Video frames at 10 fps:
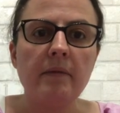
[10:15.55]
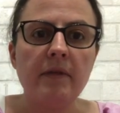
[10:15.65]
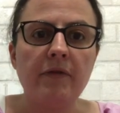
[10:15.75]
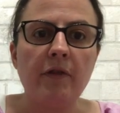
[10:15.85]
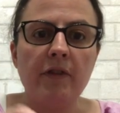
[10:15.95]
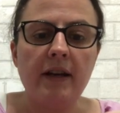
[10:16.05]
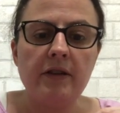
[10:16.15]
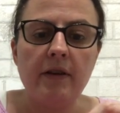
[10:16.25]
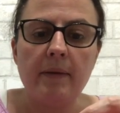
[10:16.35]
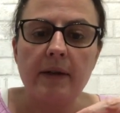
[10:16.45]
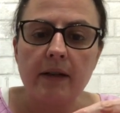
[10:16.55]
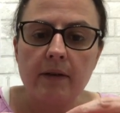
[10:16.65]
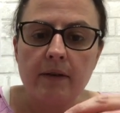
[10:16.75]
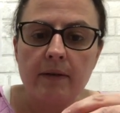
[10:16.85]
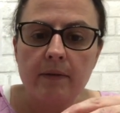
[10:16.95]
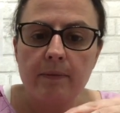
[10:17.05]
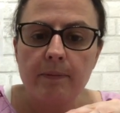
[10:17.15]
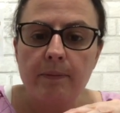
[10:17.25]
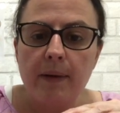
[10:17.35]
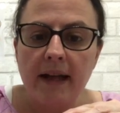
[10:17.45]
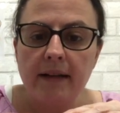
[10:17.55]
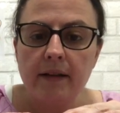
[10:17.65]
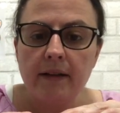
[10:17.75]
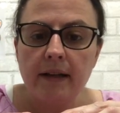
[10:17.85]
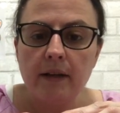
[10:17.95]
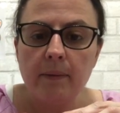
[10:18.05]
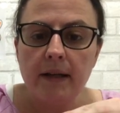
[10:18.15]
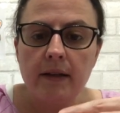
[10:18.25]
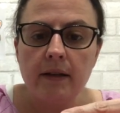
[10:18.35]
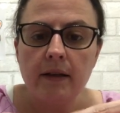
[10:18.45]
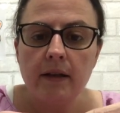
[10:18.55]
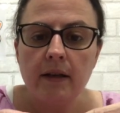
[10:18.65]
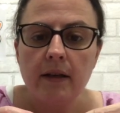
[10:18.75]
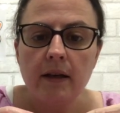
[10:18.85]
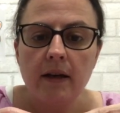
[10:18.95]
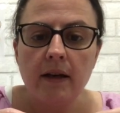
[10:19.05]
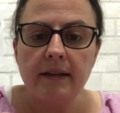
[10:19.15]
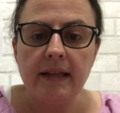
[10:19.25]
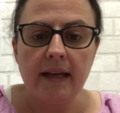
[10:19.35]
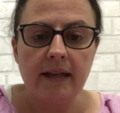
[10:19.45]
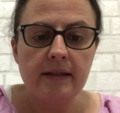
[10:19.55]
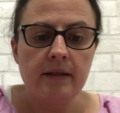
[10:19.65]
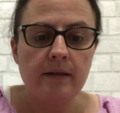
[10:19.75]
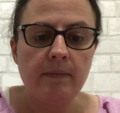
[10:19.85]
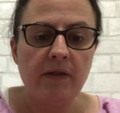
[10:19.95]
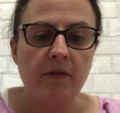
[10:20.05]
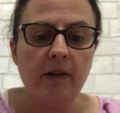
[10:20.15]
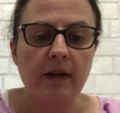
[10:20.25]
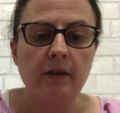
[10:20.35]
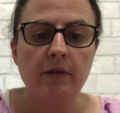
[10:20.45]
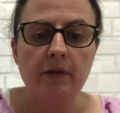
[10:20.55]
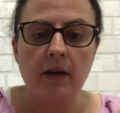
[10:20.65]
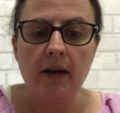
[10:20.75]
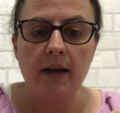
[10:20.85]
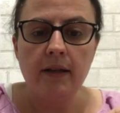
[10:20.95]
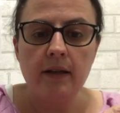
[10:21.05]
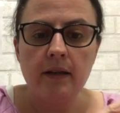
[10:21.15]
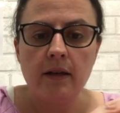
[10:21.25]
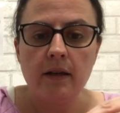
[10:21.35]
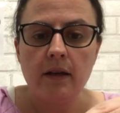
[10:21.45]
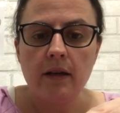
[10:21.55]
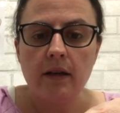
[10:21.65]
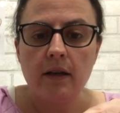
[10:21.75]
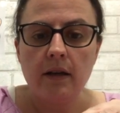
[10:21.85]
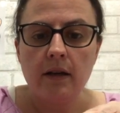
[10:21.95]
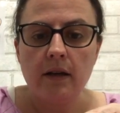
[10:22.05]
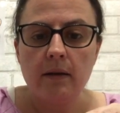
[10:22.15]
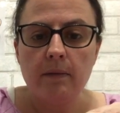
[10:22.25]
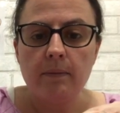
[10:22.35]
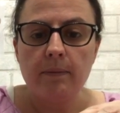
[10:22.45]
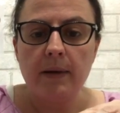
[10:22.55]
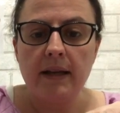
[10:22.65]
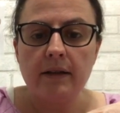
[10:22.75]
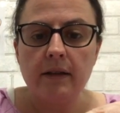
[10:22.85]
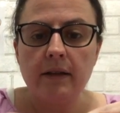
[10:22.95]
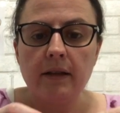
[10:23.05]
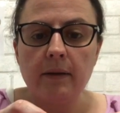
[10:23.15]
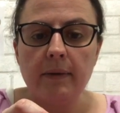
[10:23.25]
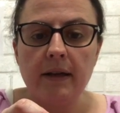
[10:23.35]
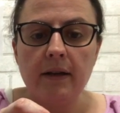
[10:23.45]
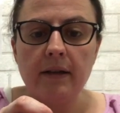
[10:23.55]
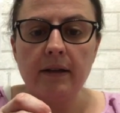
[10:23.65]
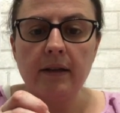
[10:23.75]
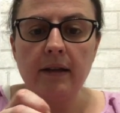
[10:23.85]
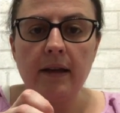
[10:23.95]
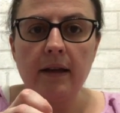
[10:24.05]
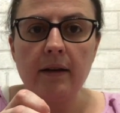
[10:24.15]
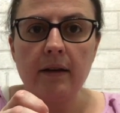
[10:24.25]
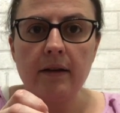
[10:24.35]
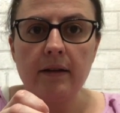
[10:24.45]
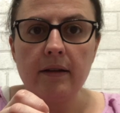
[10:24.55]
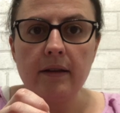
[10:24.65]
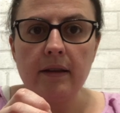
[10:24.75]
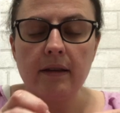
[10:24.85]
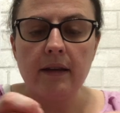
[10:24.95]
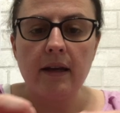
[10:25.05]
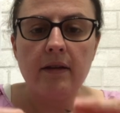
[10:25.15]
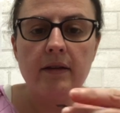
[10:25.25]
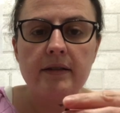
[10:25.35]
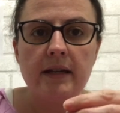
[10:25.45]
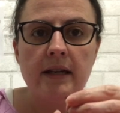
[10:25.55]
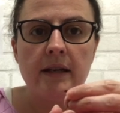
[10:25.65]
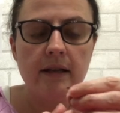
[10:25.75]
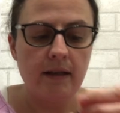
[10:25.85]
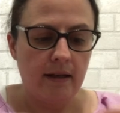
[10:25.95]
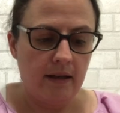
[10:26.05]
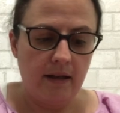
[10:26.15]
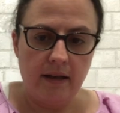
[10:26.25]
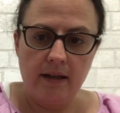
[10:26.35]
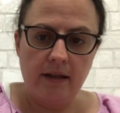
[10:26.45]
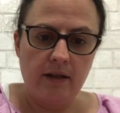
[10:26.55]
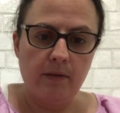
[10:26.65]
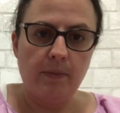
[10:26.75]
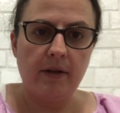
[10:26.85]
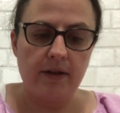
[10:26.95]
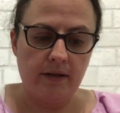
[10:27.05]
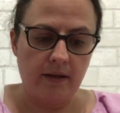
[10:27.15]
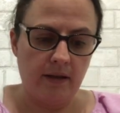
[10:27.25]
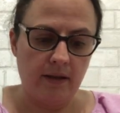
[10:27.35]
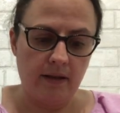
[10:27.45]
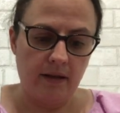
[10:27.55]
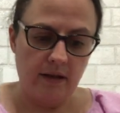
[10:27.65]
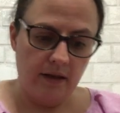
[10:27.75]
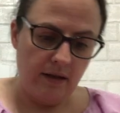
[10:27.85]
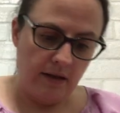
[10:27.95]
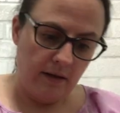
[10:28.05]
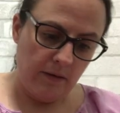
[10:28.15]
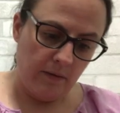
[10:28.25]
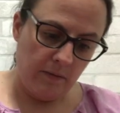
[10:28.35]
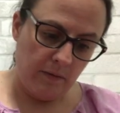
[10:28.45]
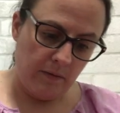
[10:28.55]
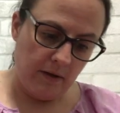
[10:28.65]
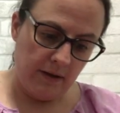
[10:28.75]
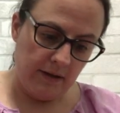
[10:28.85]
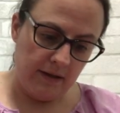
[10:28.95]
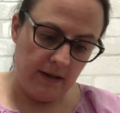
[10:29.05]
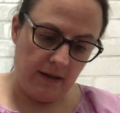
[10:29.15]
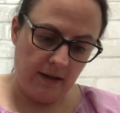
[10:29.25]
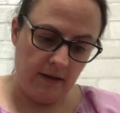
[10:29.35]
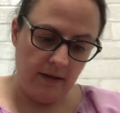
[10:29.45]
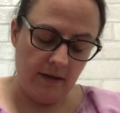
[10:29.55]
Before I do, I'm going to bend a little bit on the ends before I glue it on. Bend a little bit on the there, you see? And then you put one antenna.